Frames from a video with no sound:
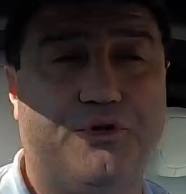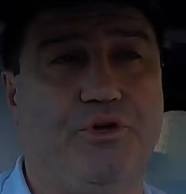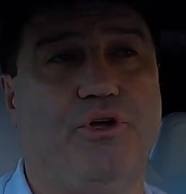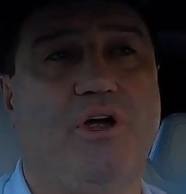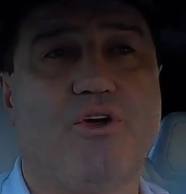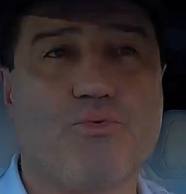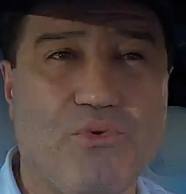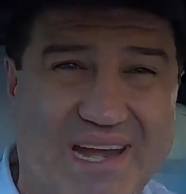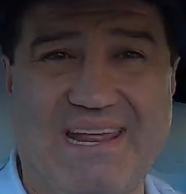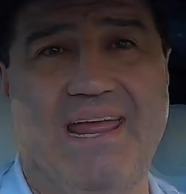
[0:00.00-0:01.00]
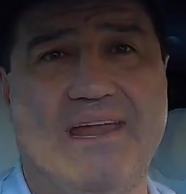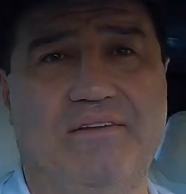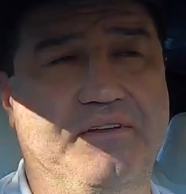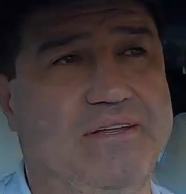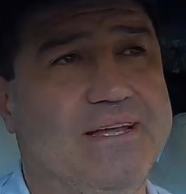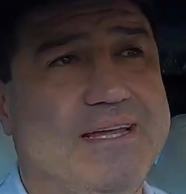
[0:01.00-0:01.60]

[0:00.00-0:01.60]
her red-handed.